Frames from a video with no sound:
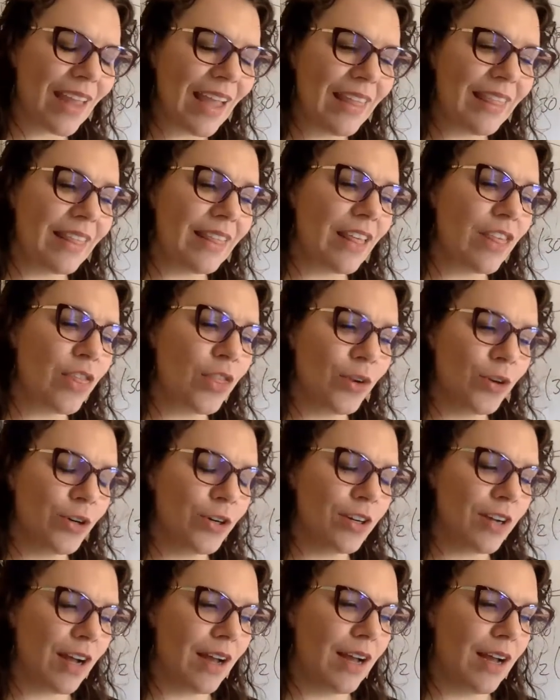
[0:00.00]
And then the
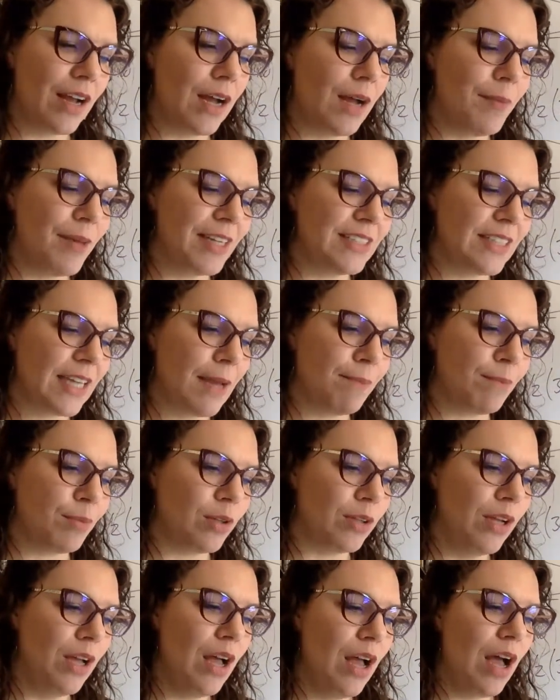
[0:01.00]
third um,
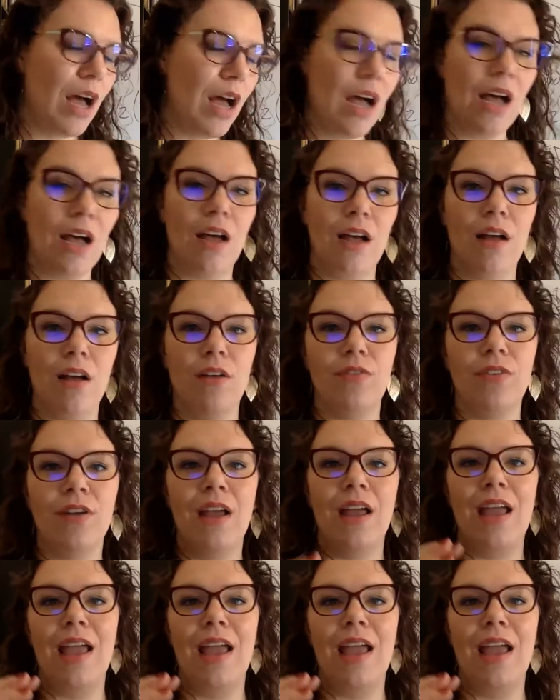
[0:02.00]
example of